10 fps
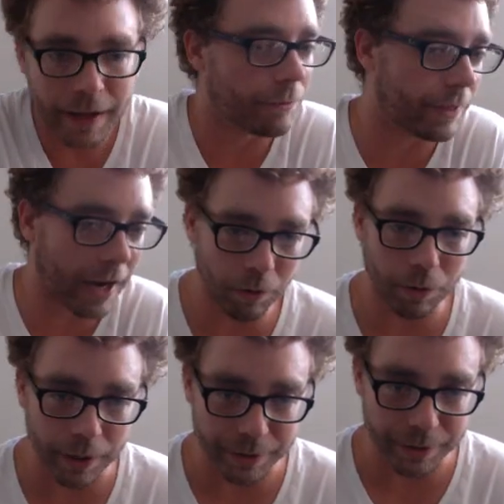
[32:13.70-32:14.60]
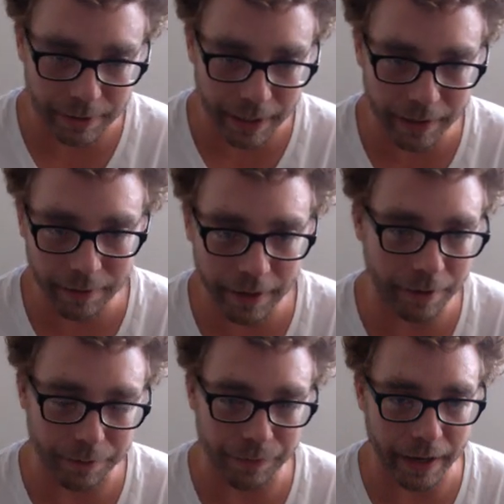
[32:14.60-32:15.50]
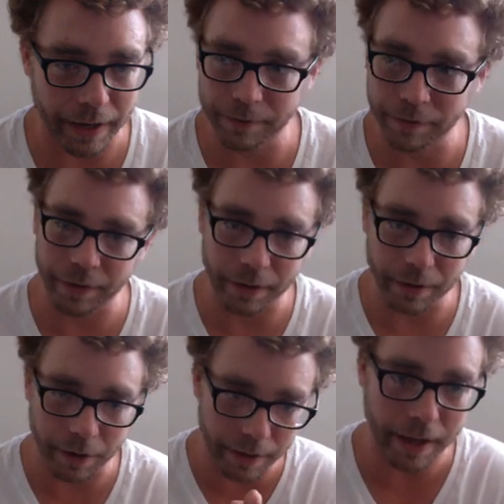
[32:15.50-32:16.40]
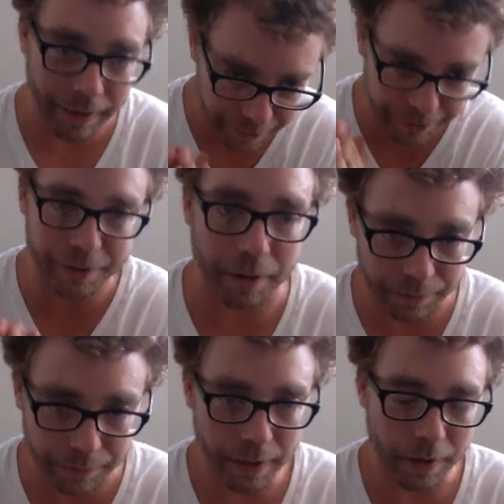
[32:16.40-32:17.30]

without a question, Dan the Lakers fan is on the cutting edge of